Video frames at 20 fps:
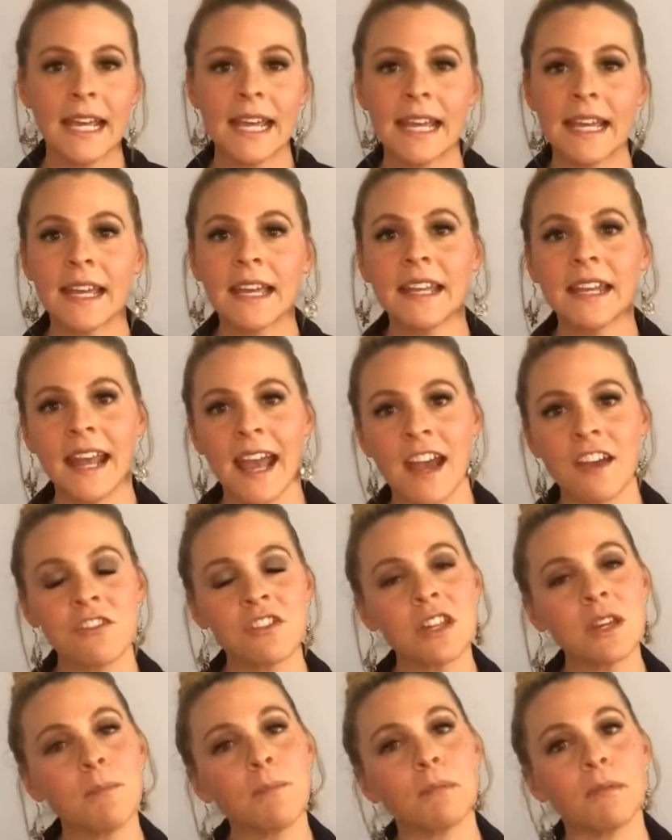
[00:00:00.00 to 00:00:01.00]
it can
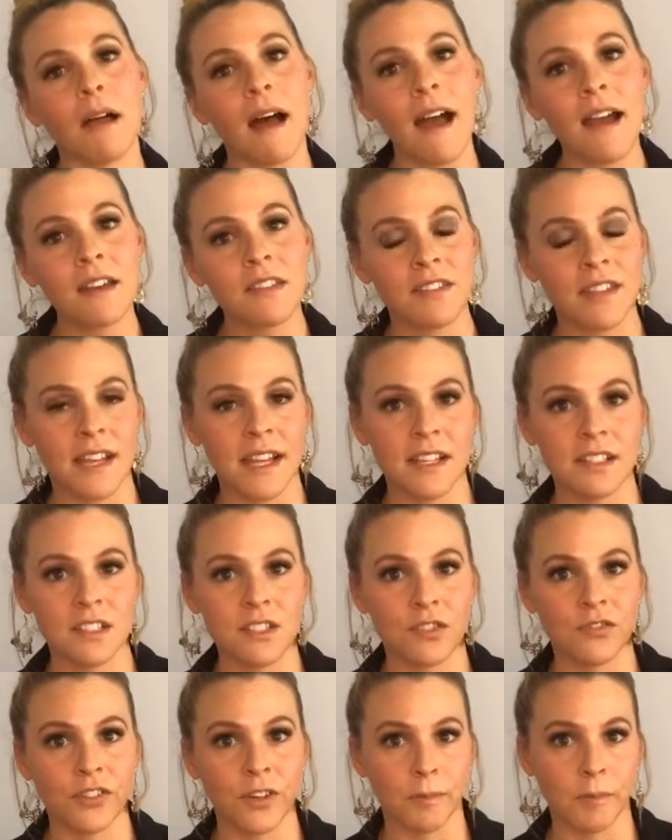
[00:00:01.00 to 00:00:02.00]
actually block the
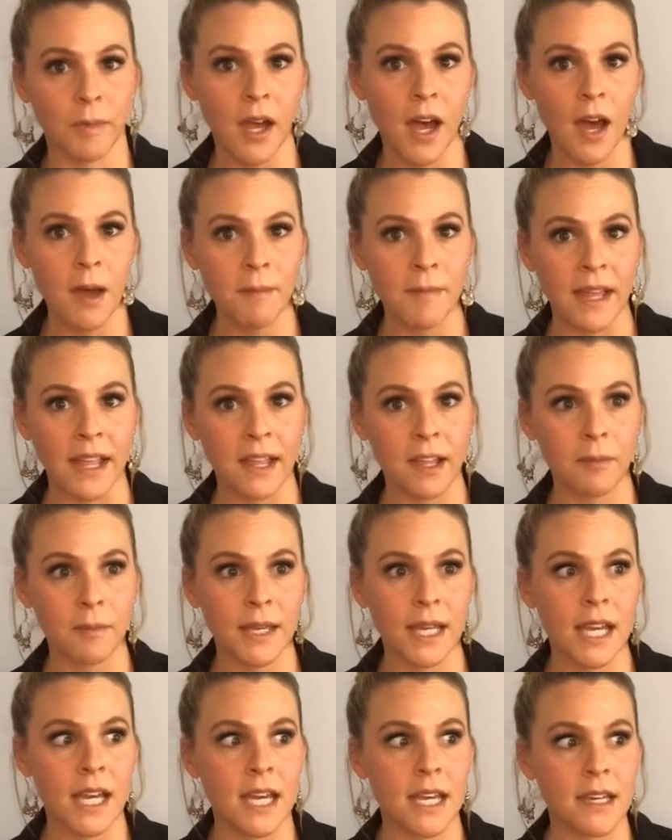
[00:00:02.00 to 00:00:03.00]
answer from coming
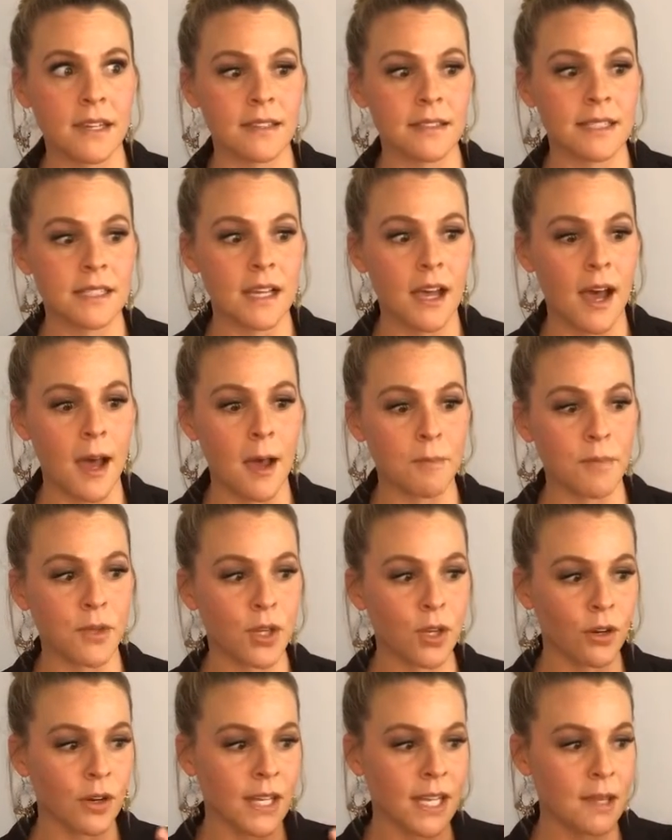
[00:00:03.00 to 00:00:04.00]
because
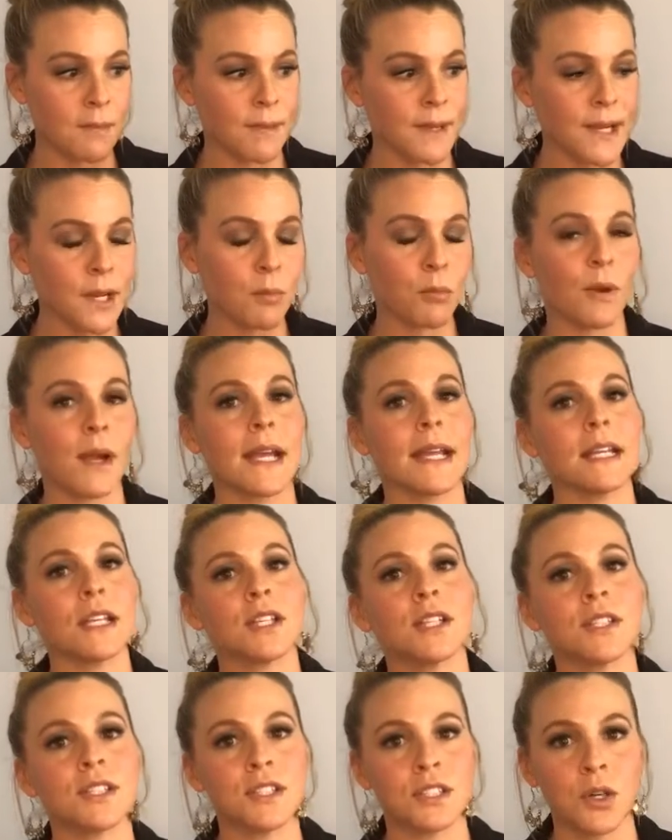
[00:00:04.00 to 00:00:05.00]
you're keeping your
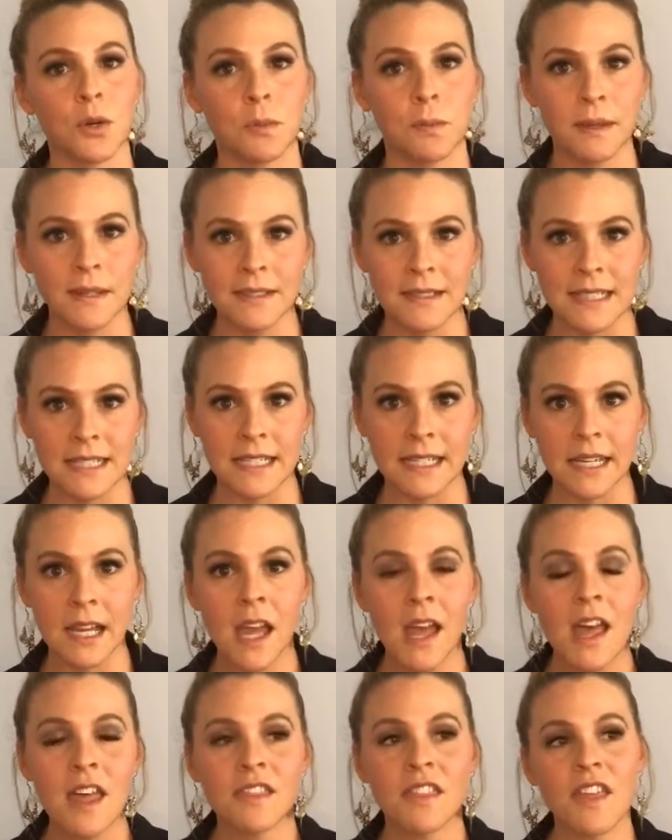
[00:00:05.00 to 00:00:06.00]
brain so busy
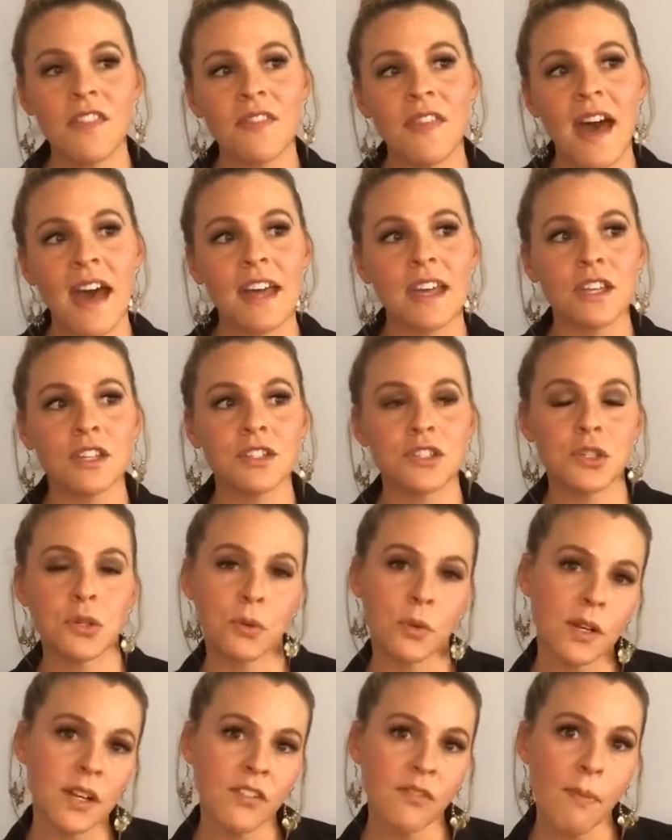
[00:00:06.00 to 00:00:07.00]
that that
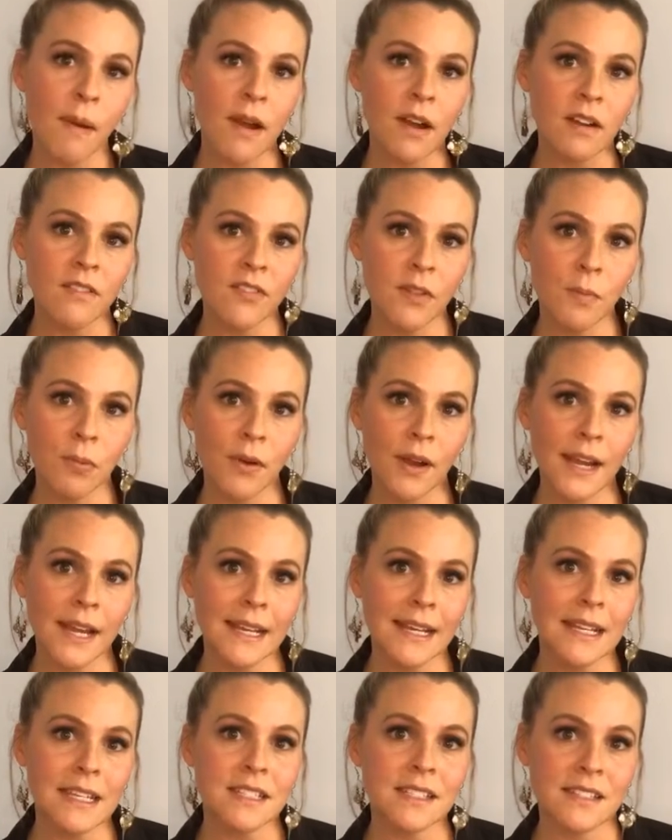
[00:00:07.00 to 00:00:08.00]
intuitive part of the
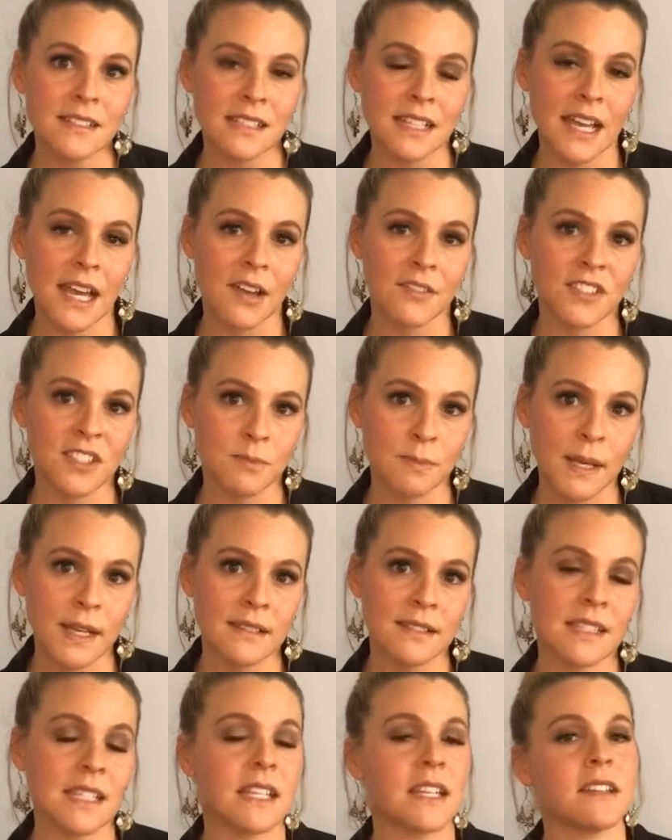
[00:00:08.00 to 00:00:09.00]
brain doesn't have
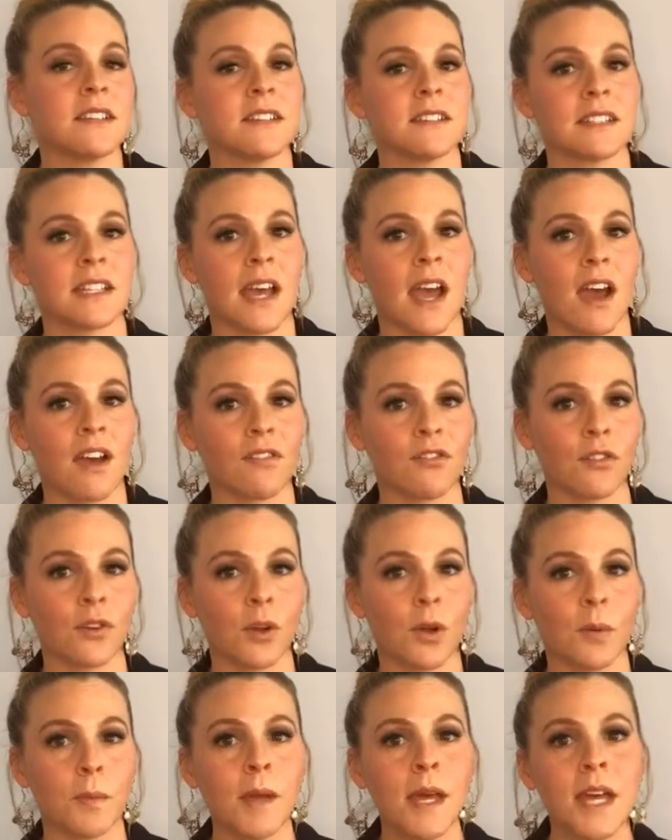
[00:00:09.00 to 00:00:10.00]
space and it doesn't have
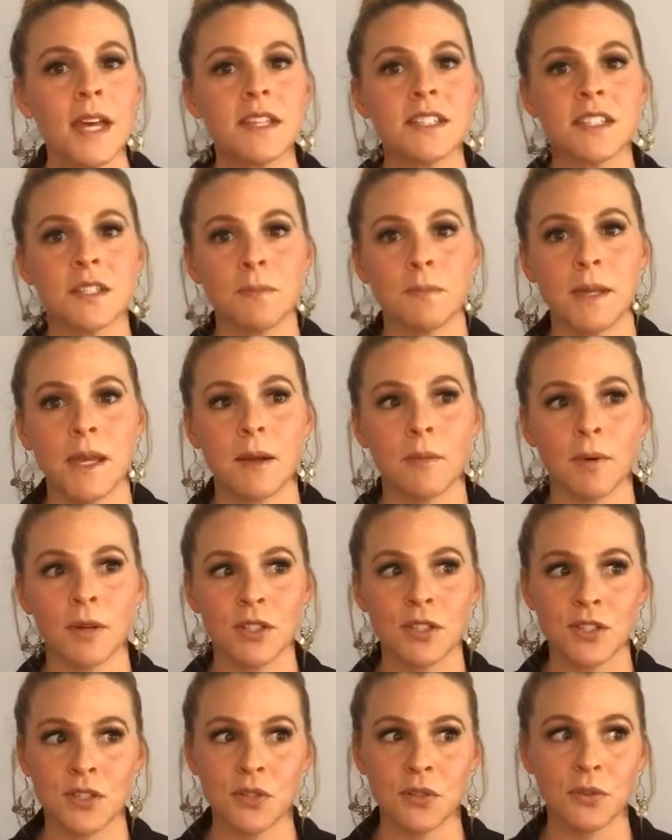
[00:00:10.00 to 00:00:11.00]
room to be
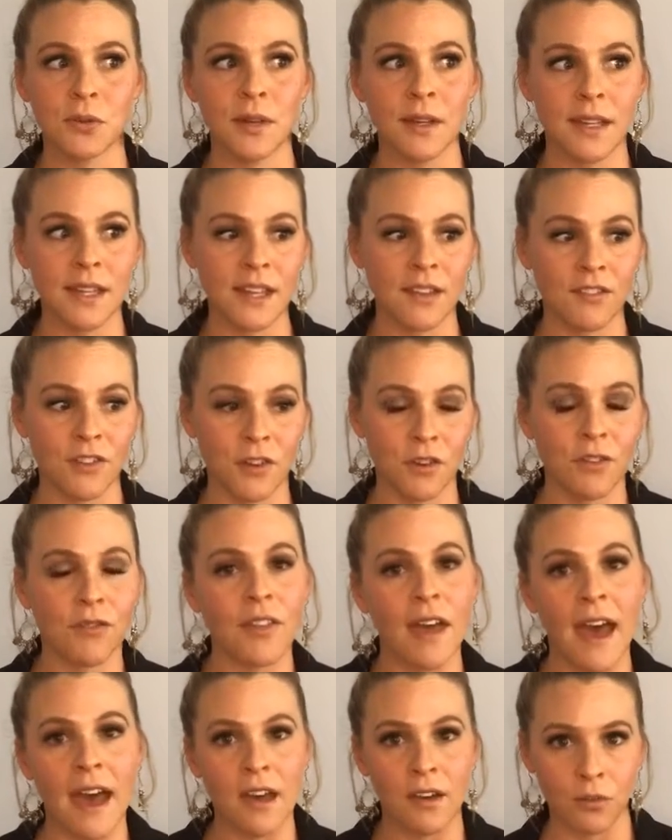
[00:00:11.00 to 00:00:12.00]
able to give you
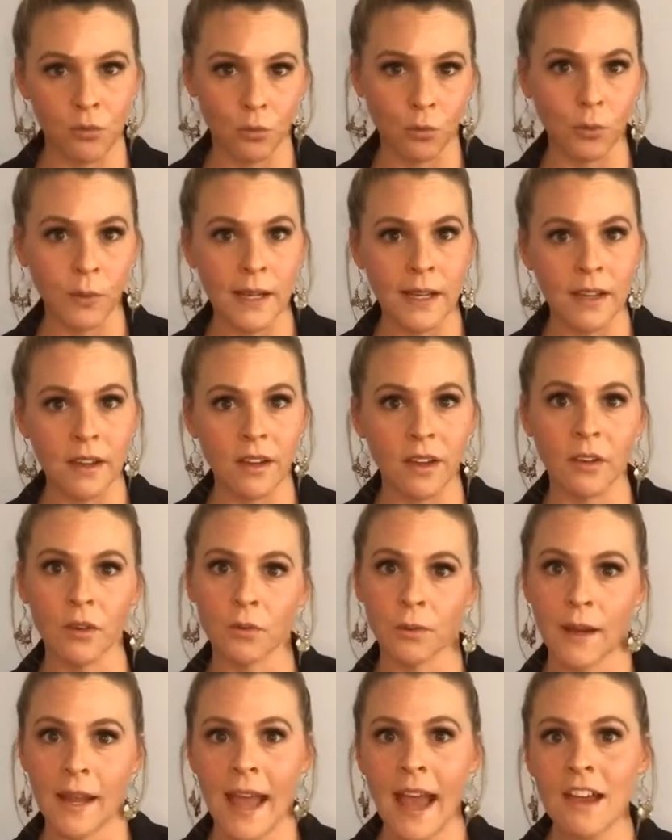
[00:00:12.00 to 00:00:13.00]
that
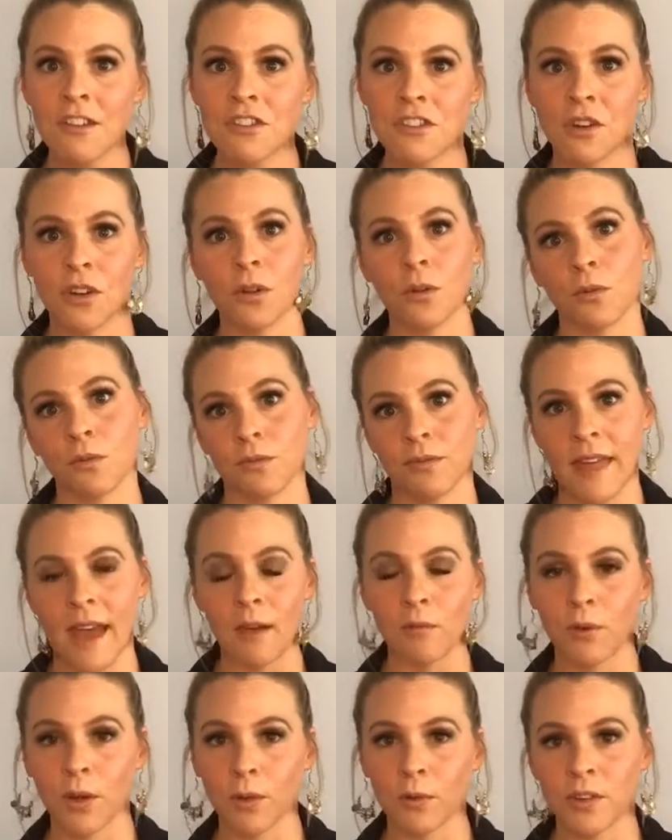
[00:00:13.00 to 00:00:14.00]
real reaction or
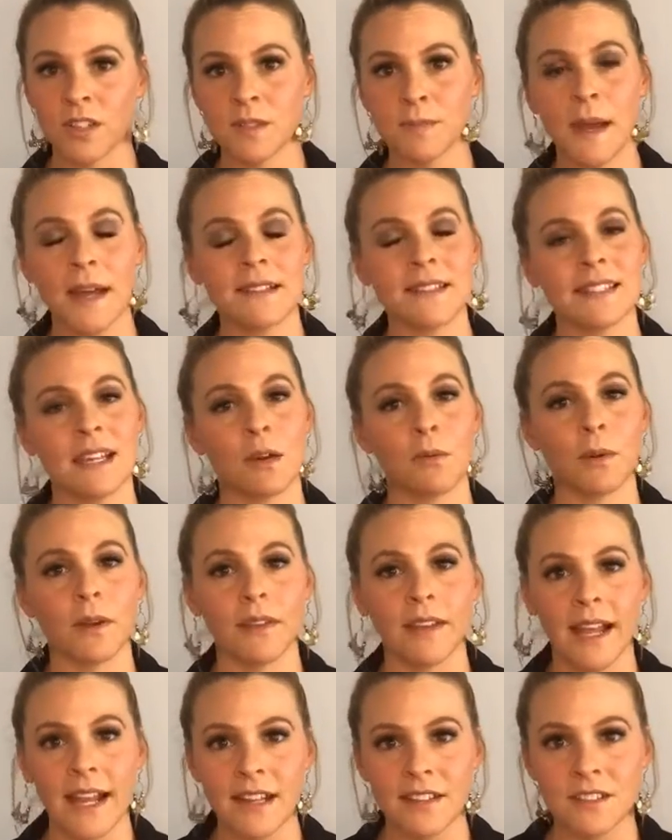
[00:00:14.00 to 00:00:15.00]
that real response, that
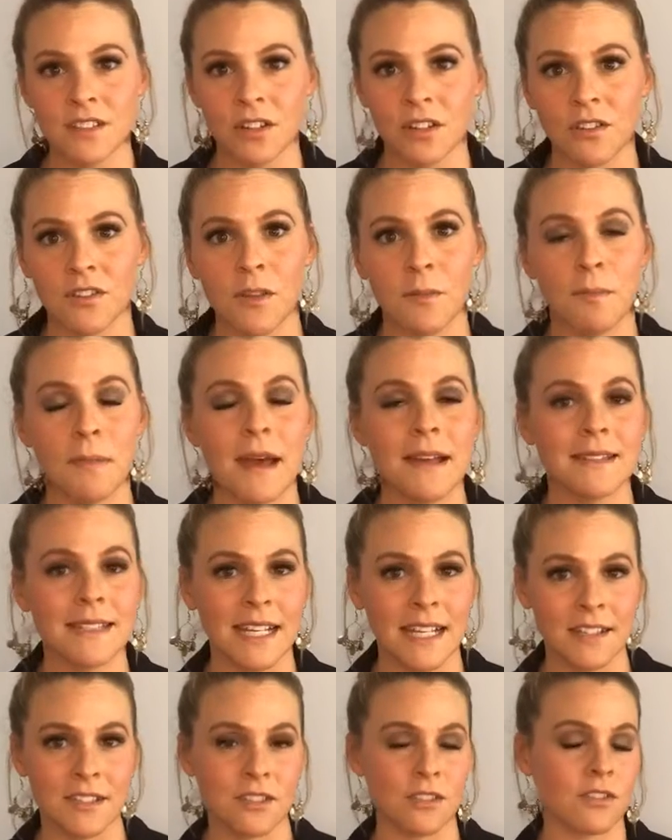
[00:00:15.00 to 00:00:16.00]
real answer, the
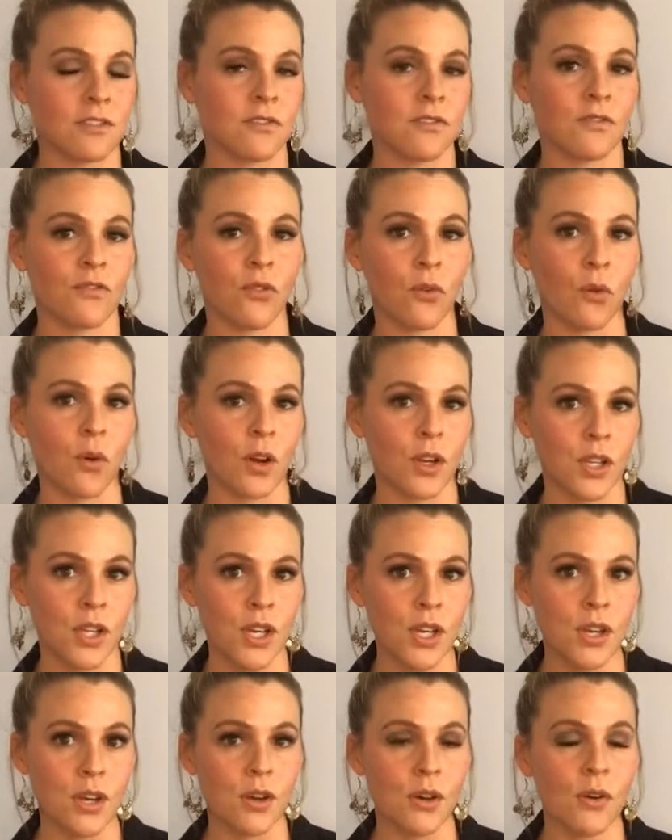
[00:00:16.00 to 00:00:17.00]
best answer for
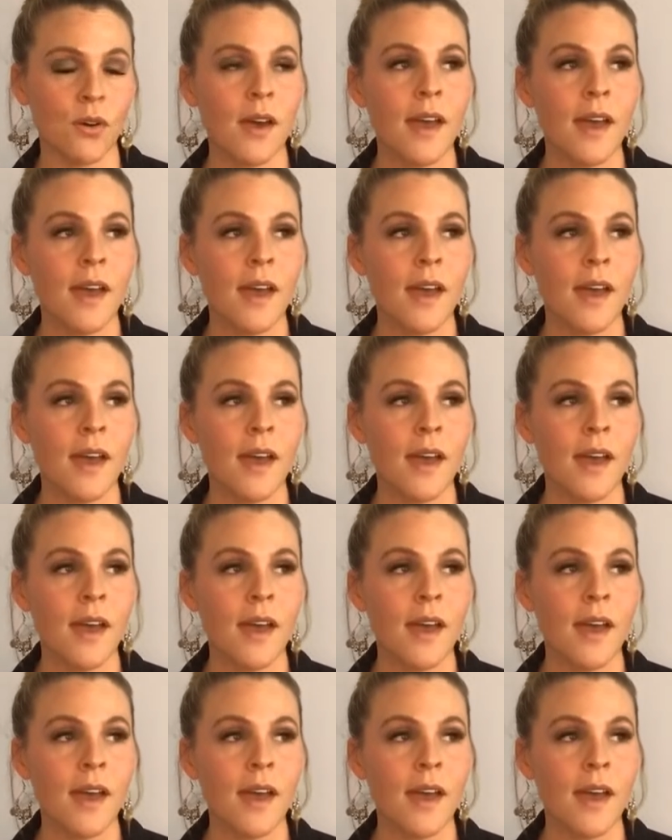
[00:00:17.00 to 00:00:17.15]
you.